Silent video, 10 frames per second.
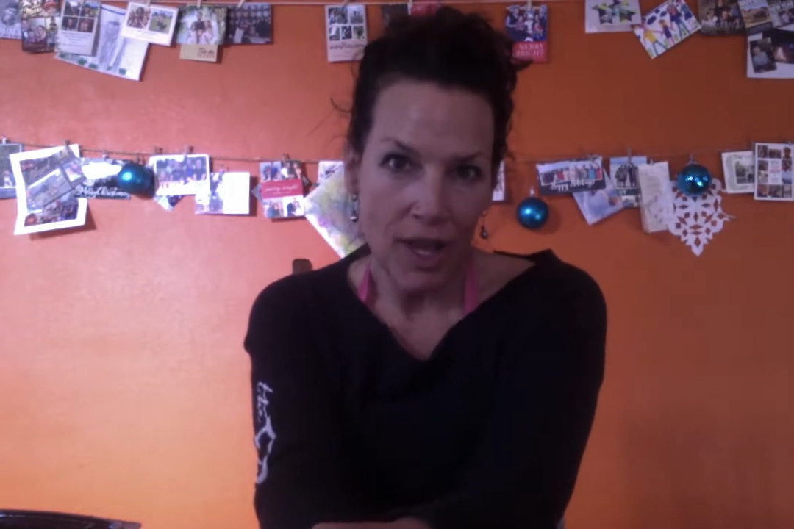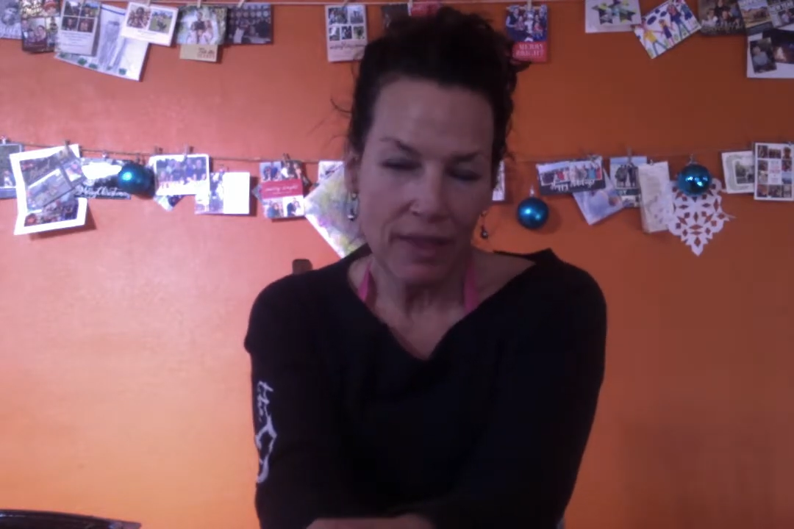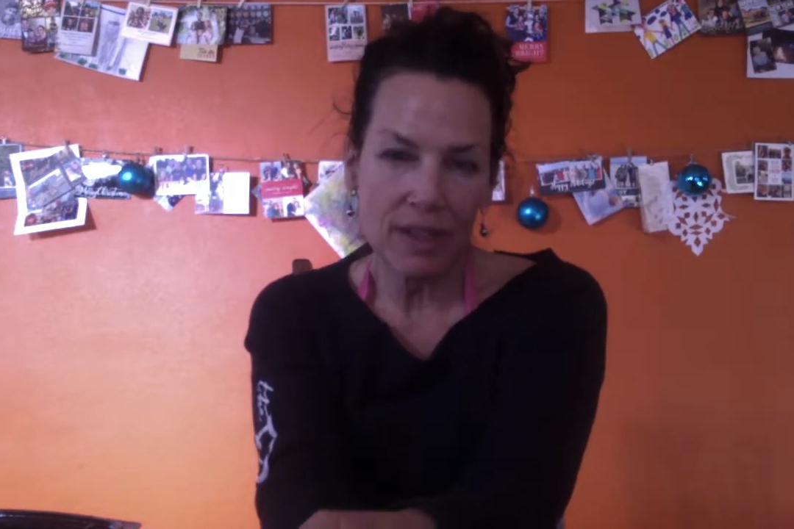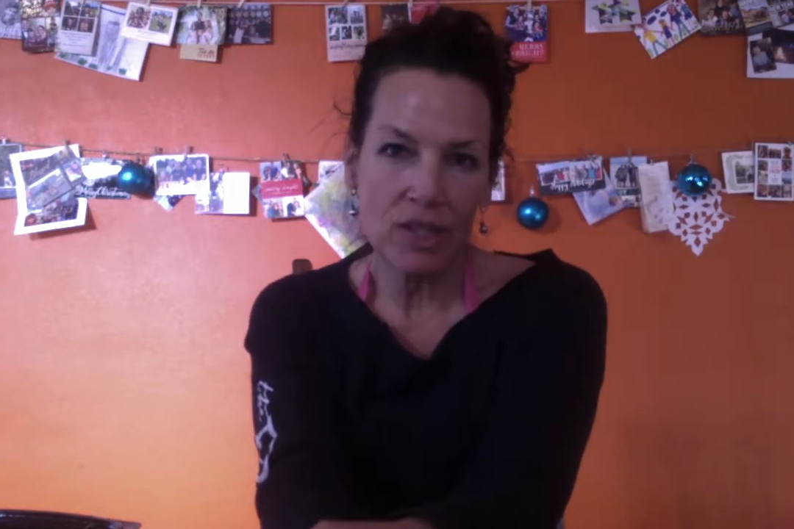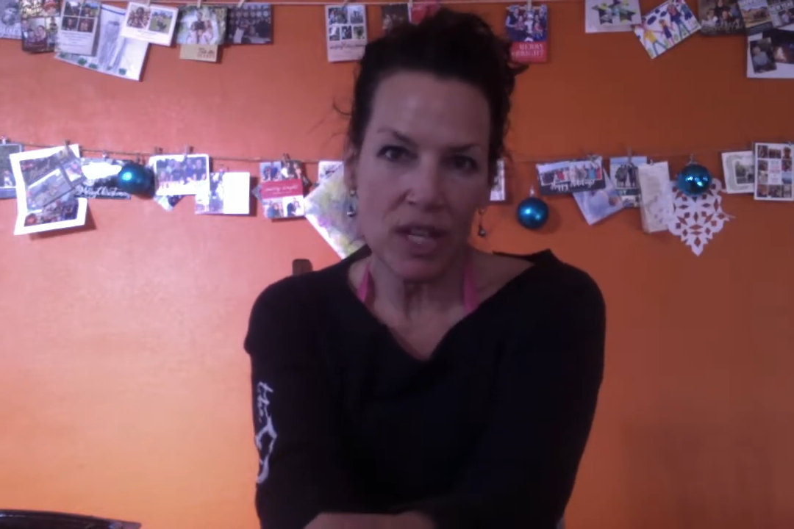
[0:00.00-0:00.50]

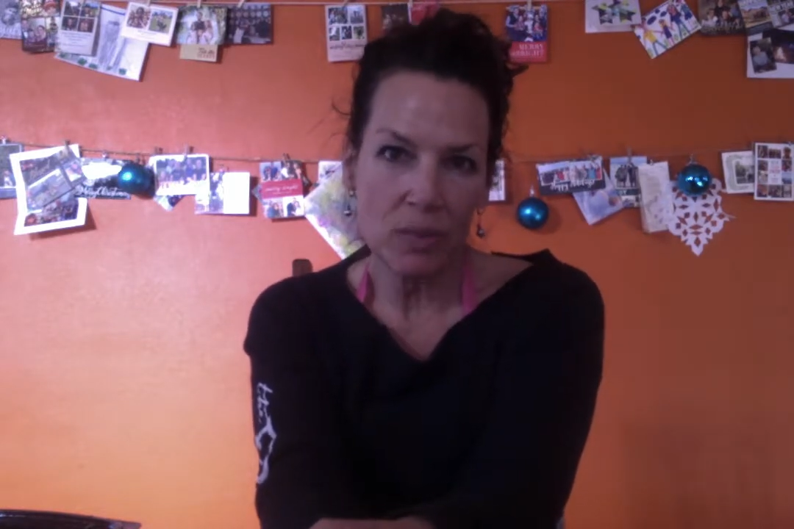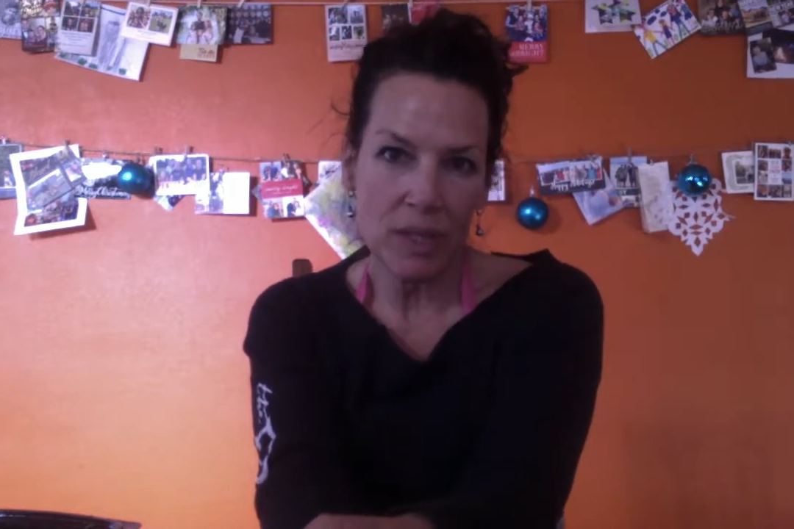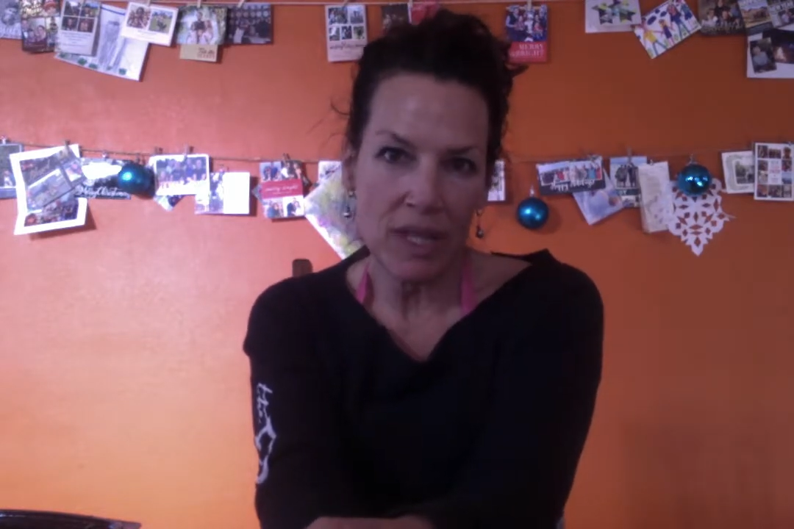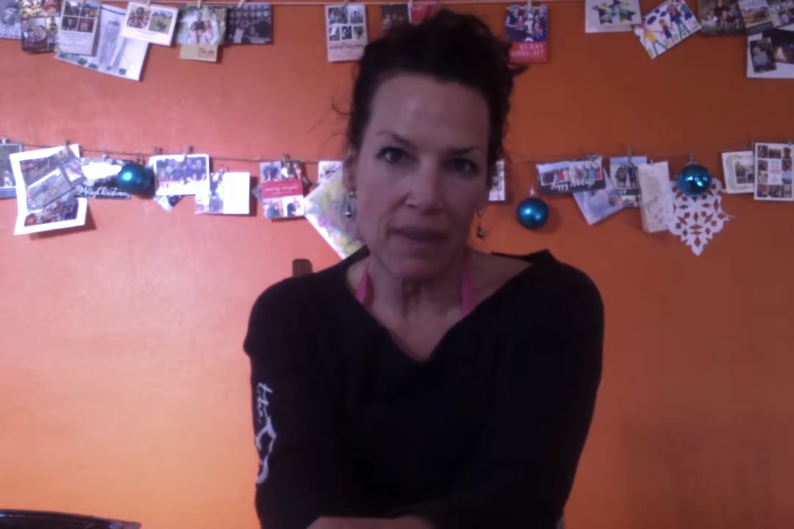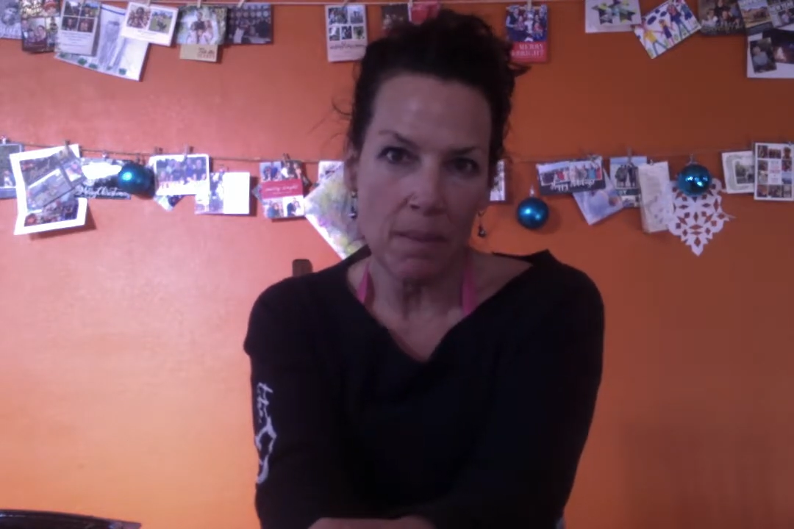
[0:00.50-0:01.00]
than just
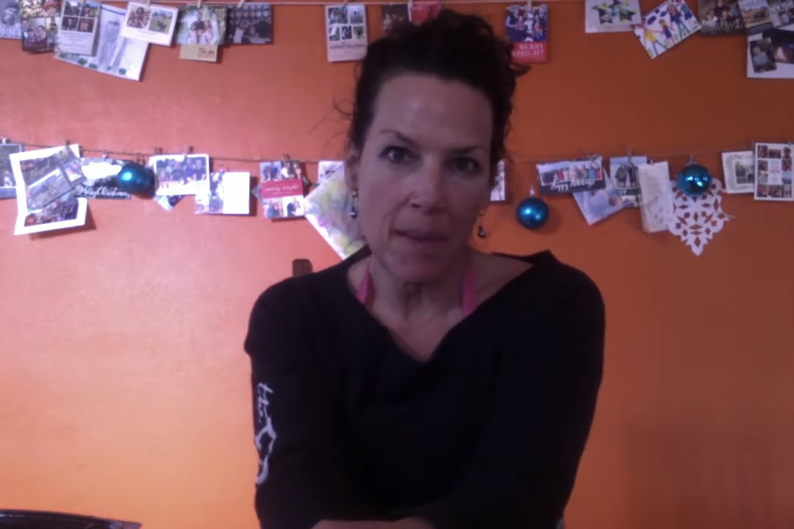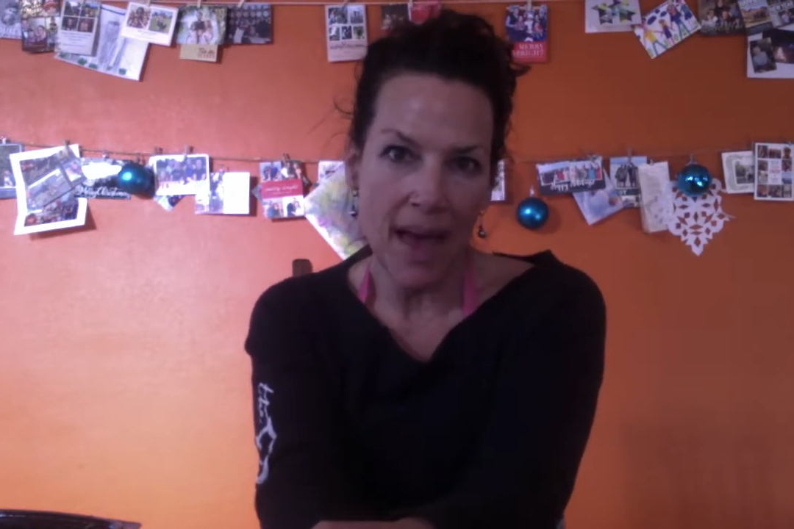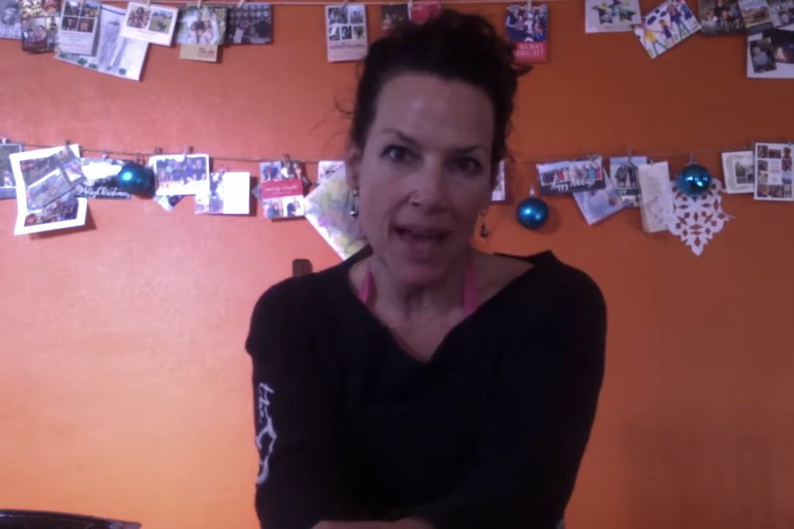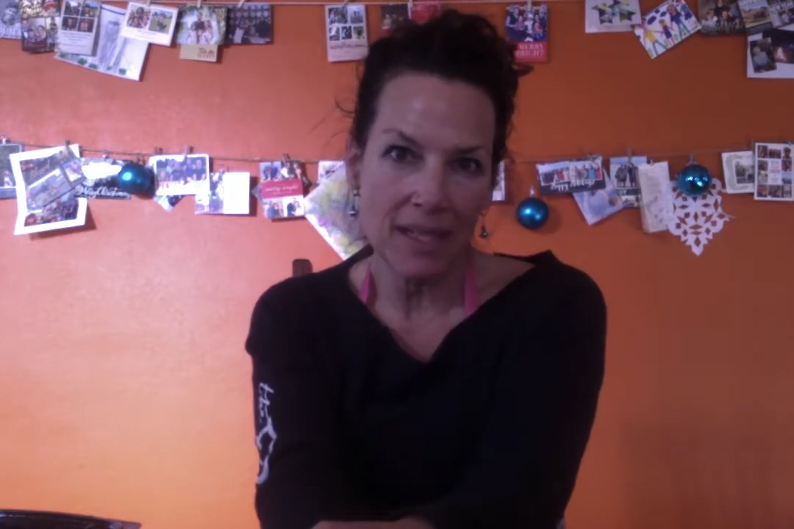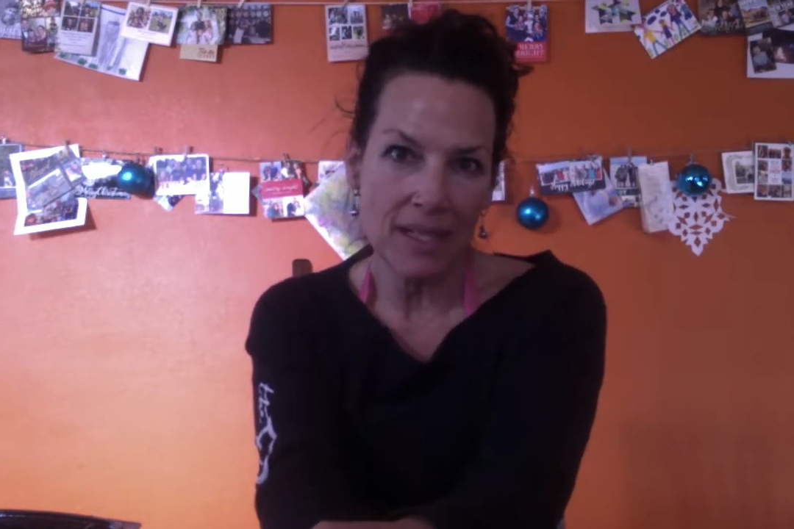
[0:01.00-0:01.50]
what's on the
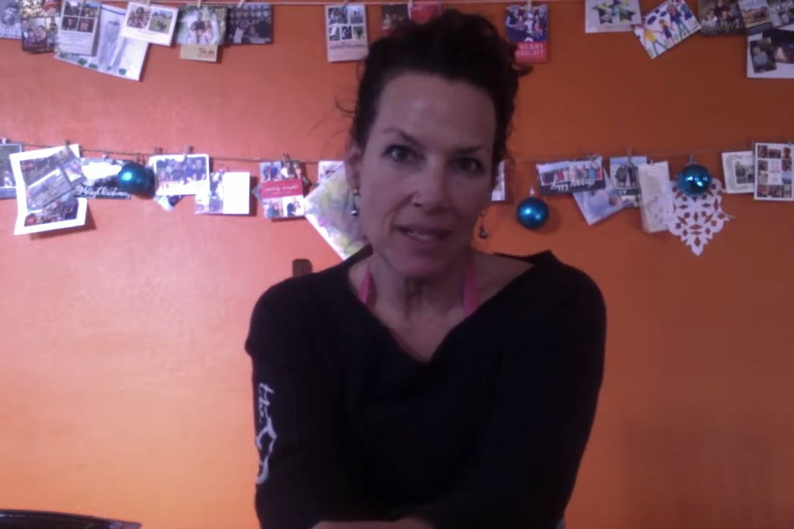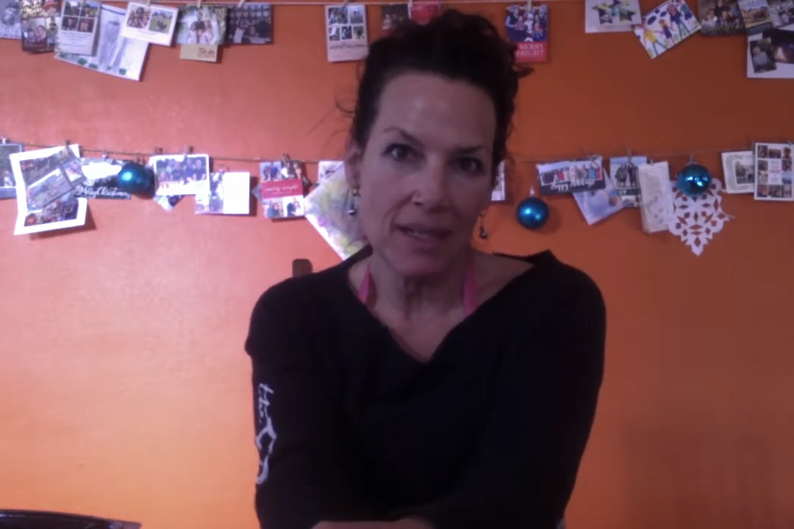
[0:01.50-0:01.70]
mat.